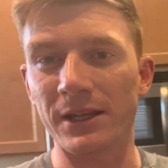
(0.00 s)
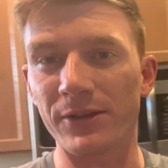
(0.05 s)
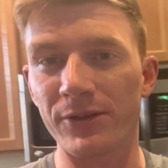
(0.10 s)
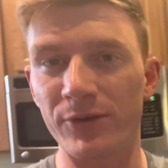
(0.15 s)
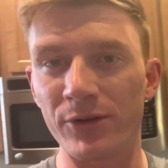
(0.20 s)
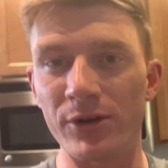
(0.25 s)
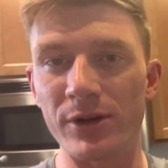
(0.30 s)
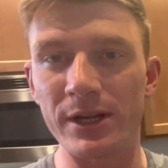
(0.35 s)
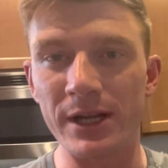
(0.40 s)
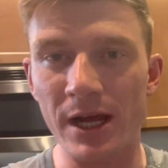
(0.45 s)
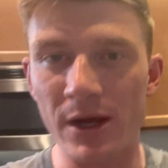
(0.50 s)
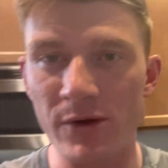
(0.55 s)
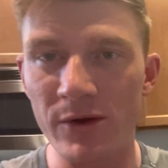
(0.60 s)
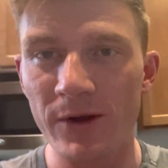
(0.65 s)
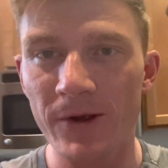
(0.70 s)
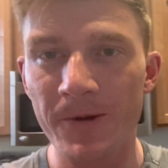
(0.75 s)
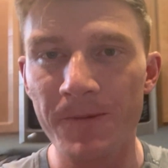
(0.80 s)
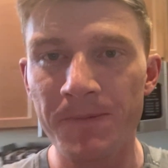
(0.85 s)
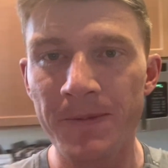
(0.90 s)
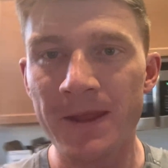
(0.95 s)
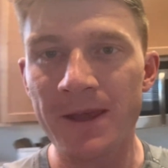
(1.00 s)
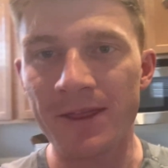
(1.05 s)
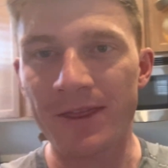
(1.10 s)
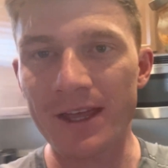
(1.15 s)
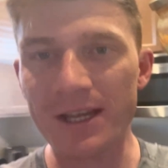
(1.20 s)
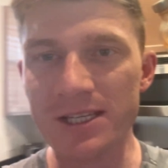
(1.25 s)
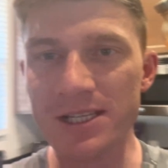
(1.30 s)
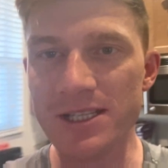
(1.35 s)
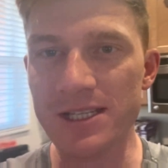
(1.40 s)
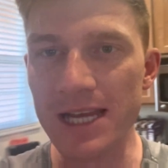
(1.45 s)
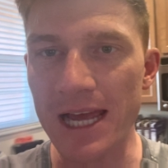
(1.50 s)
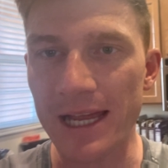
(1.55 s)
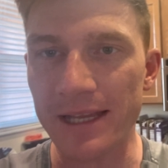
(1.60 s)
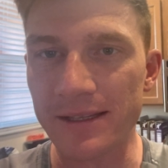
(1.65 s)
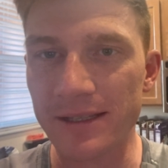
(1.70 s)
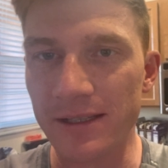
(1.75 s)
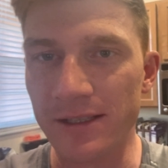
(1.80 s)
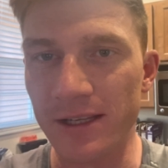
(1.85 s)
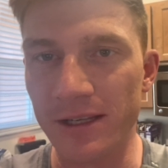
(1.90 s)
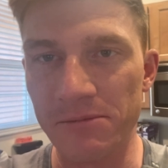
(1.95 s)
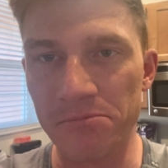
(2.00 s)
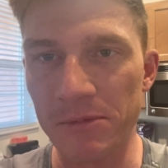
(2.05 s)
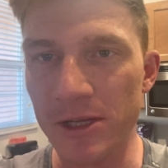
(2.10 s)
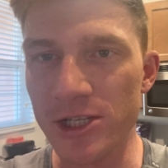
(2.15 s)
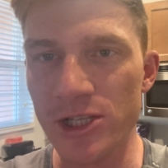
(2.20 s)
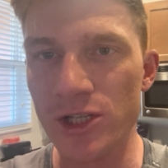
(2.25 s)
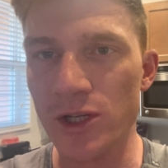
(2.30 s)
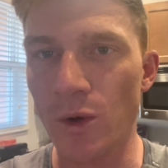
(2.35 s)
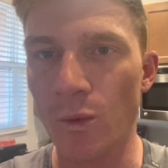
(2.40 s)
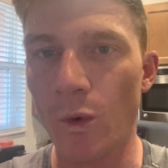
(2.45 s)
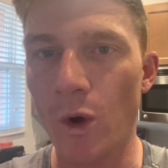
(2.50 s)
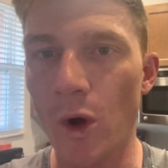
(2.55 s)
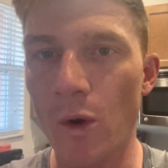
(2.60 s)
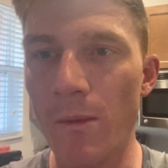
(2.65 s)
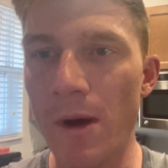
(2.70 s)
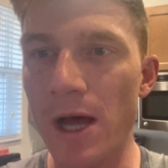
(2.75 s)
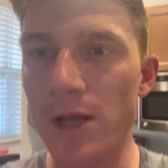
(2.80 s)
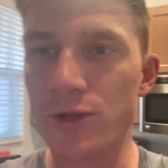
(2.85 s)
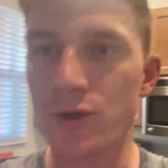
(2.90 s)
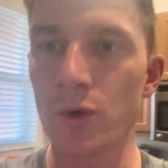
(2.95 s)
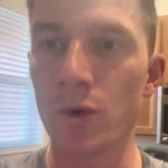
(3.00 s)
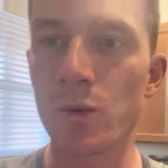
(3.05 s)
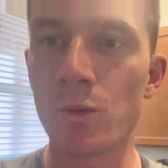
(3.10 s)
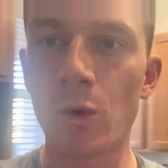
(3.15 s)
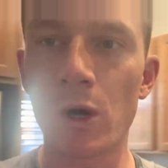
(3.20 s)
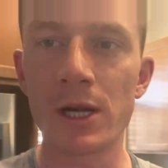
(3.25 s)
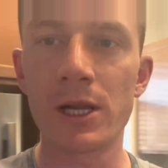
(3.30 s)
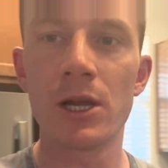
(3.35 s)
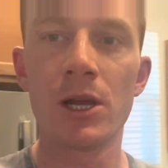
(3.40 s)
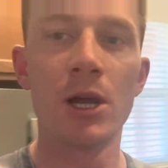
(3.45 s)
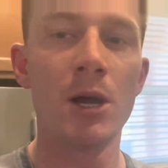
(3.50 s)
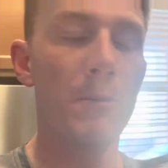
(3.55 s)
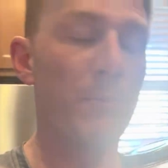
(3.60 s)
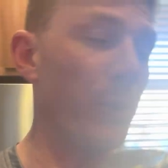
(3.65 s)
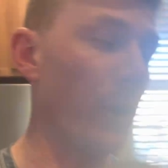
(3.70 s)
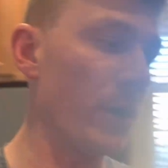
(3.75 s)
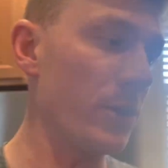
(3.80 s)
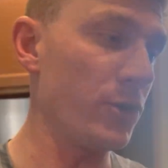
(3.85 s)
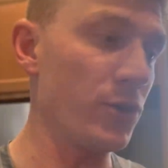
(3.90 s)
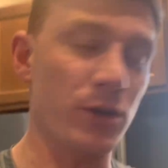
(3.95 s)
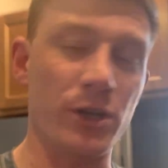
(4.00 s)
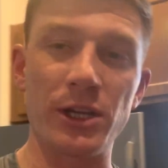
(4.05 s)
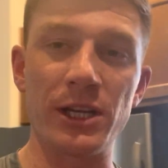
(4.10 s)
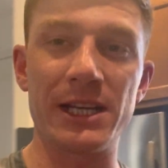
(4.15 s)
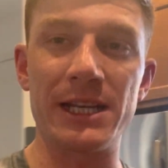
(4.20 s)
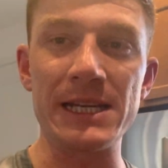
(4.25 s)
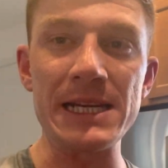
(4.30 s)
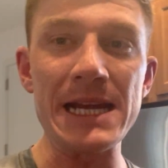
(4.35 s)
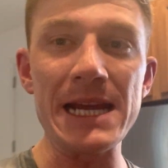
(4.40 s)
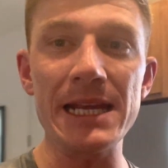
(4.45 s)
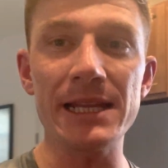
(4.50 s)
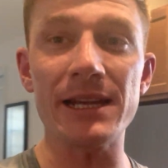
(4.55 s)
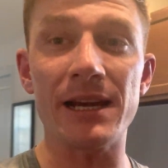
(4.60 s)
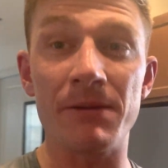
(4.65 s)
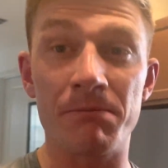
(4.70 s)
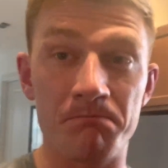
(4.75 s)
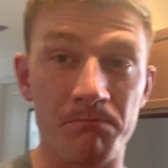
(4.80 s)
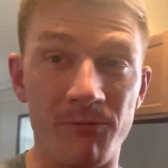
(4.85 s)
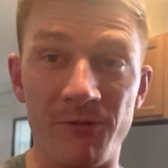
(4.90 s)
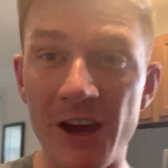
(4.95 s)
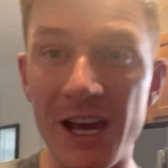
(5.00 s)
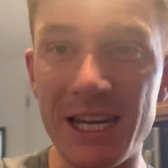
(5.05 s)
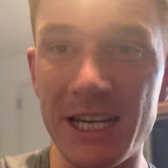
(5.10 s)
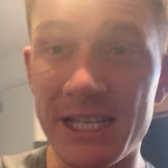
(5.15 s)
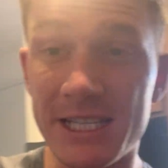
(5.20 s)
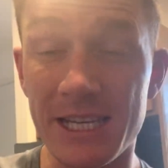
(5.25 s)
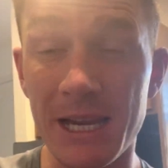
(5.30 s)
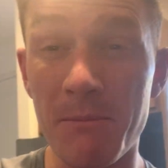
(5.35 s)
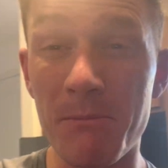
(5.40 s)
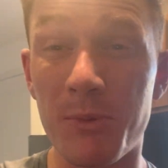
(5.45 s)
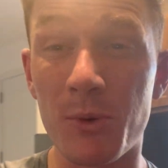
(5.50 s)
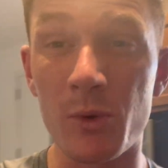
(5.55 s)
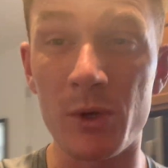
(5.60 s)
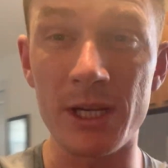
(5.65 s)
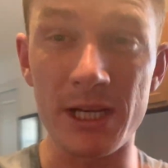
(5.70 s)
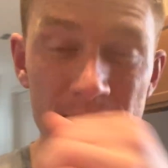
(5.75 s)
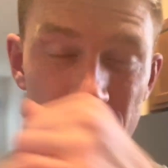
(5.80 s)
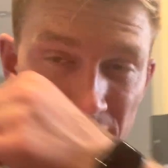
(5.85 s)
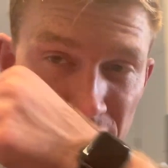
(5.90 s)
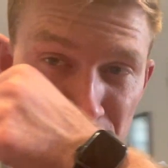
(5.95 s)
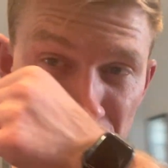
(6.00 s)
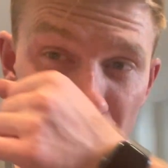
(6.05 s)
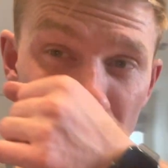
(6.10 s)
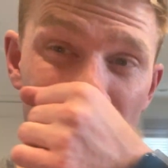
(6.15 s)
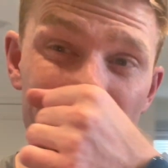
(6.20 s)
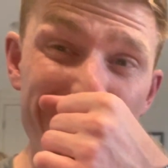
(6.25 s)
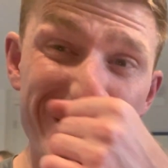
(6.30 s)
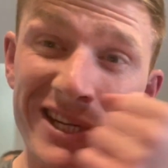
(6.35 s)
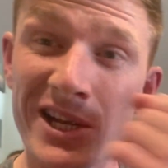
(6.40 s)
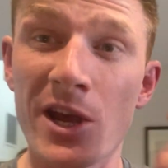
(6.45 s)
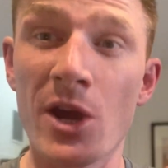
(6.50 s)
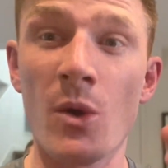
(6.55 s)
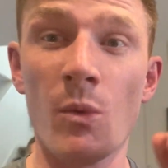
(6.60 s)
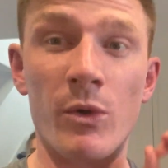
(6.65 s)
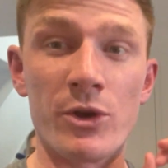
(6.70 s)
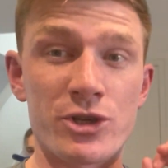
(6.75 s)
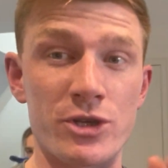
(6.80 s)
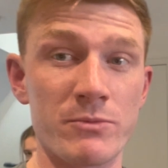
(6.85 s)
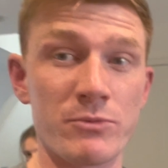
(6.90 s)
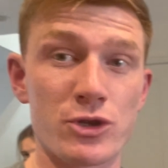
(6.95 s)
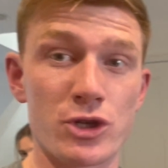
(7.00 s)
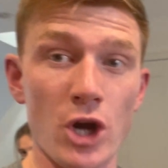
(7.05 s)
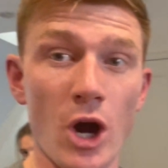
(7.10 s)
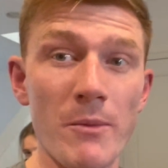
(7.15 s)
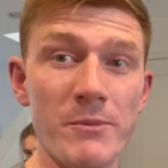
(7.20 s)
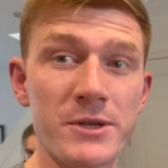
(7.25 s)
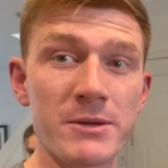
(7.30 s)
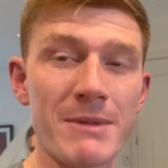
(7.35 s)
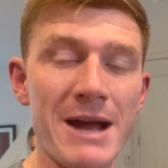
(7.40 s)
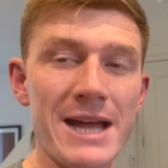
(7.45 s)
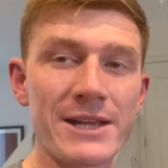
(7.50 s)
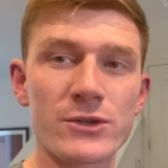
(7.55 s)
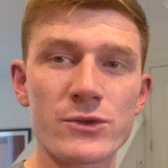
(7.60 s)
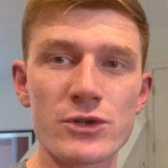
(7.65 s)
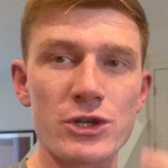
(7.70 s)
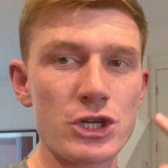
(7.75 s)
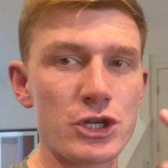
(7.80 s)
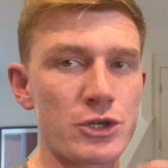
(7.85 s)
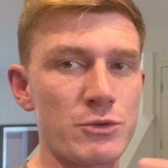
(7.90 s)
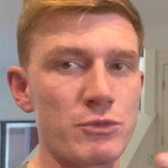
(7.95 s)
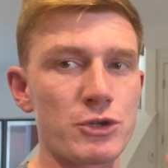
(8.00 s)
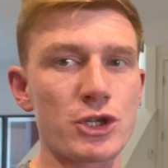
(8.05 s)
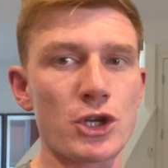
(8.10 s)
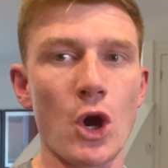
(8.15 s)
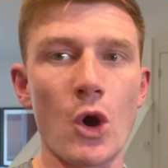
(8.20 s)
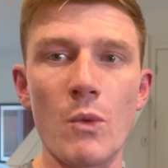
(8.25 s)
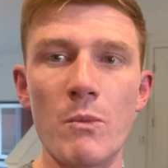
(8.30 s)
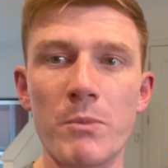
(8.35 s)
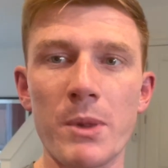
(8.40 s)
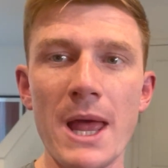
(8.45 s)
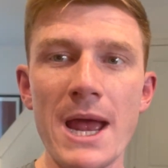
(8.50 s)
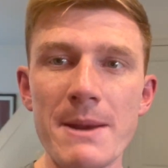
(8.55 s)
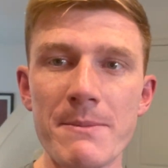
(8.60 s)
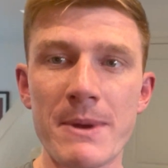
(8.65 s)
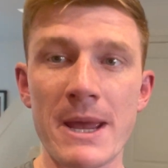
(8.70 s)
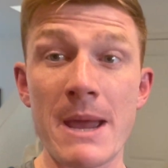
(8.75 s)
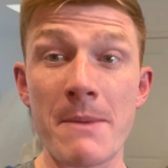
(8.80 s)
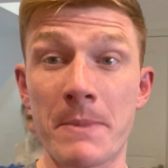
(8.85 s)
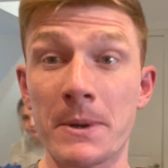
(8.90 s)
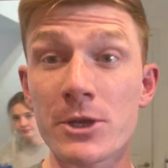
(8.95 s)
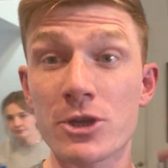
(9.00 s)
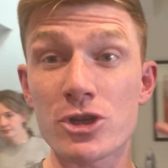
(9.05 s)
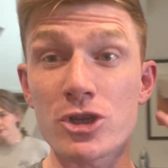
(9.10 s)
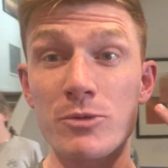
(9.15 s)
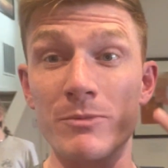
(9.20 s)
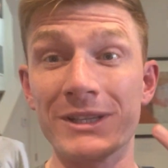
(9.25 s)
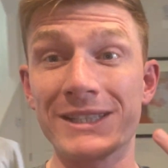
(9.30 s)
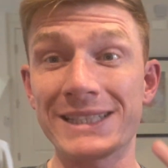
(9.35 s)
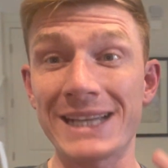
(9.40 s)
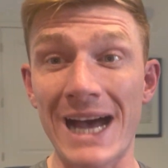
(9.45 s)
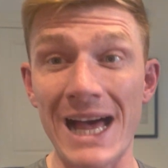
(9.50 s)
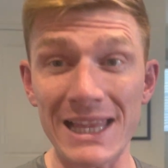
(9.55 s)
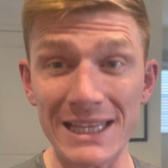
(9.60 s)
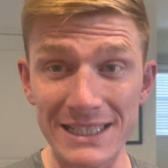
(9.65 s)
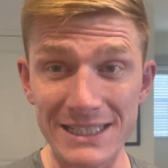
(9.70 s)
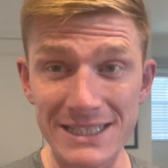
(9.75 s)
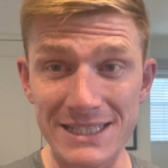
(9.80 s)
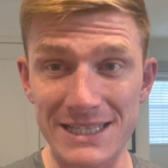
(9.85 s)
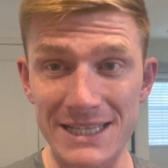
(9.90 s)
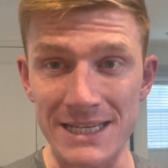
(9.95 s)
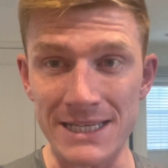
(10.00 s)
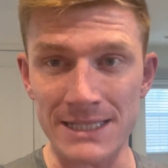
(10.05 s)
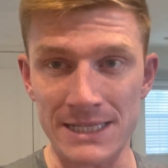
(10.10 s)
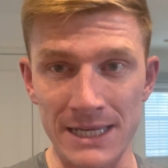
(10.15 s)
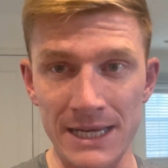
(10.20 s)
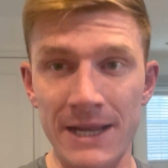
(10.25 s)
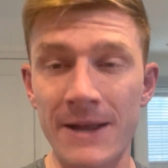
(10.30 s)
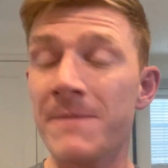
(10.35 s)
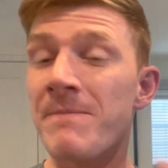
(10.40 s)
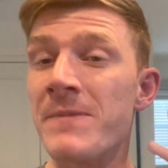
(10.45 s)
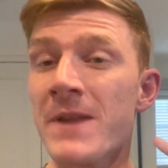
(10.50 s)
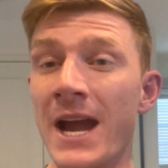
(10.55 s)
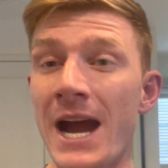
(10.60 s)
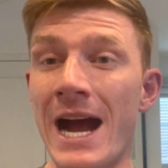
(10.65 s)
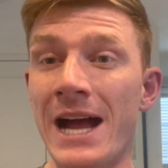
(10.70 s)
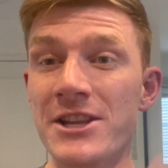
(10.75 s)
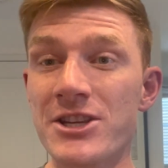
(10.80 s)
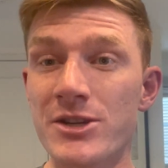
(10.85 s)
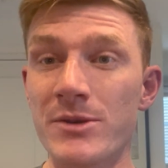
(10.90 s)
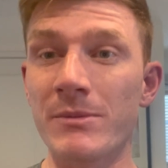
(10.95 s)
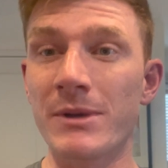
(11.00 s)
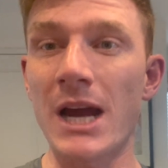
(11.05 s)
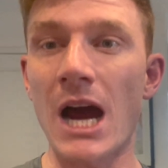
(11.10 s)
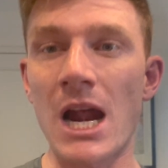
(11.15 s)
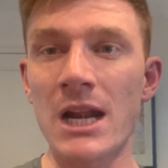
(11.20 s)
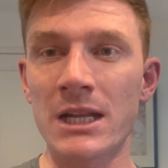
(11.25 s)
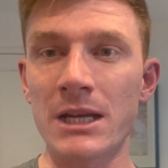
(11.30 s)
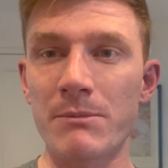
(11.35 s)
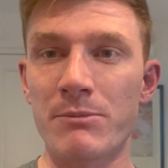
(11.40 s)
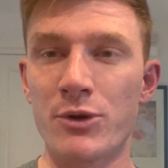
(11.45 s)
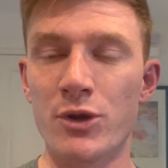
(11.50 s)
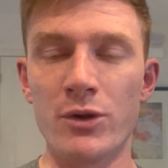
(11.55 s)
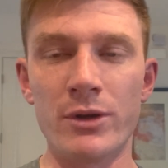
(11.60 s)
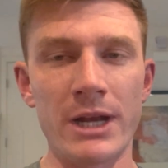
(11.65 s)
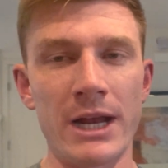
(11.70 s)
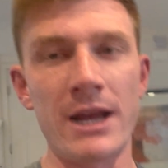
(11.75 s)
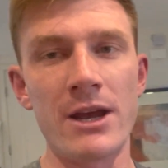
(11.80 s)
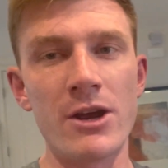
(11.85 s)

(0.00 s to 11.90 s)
through it. Now, this is it. This is a Walmart's own one, but you can create a very simple and easy sauce with some chopped tomatoes, some salt and black pepper, some Italian seasoning, and some garlic puree.